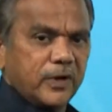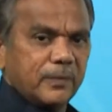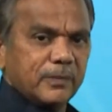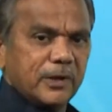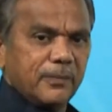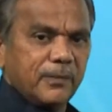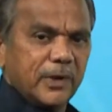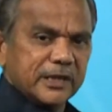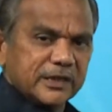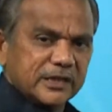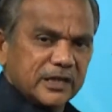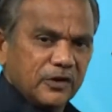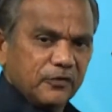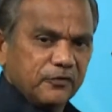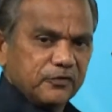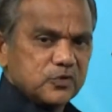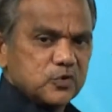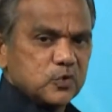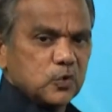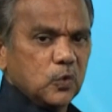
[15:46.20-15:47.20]
so from the
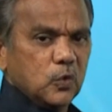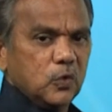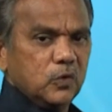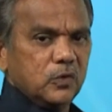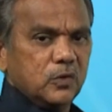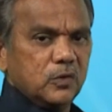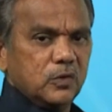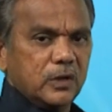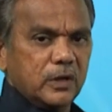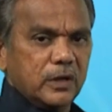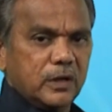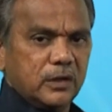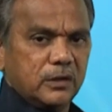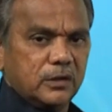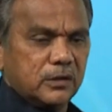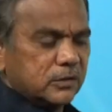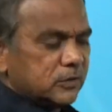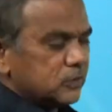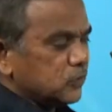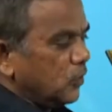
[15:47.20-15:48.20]
month of June,
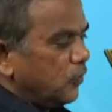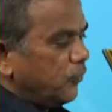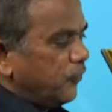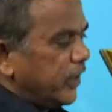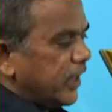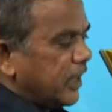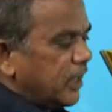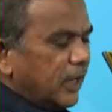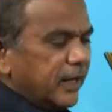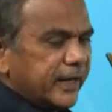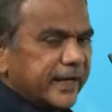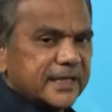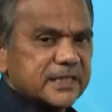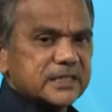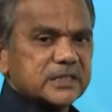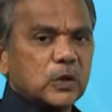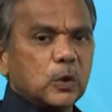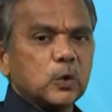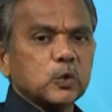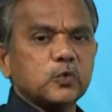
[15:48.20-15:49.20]
so we
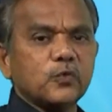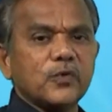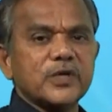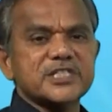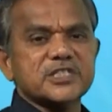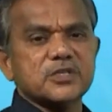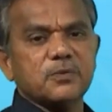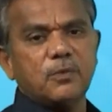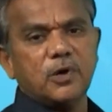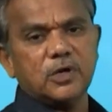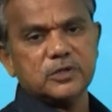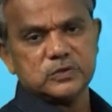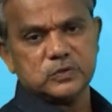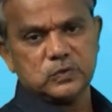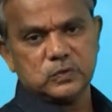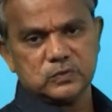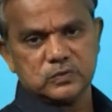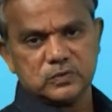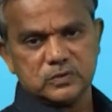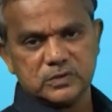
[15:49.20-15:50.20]
call it as
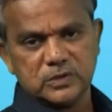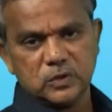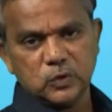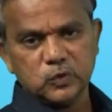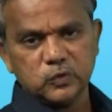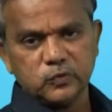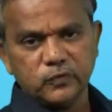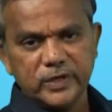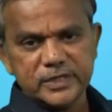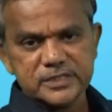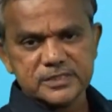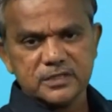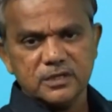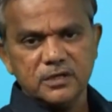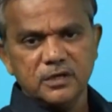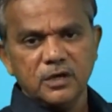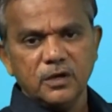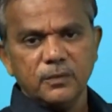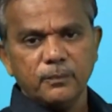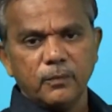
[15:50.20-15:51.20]
southwest monsoons,
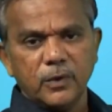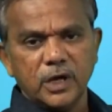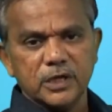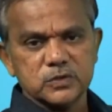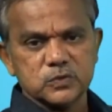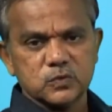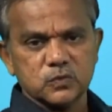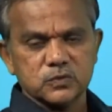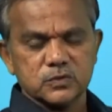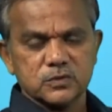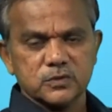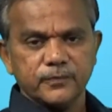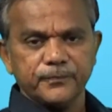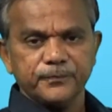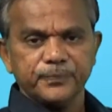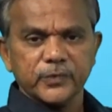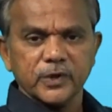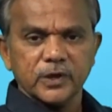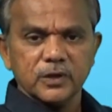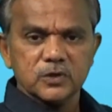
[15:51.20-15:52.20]
southwest
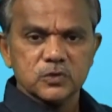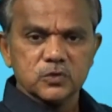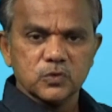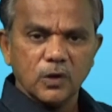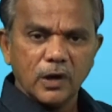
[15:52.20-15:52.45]
monsoons.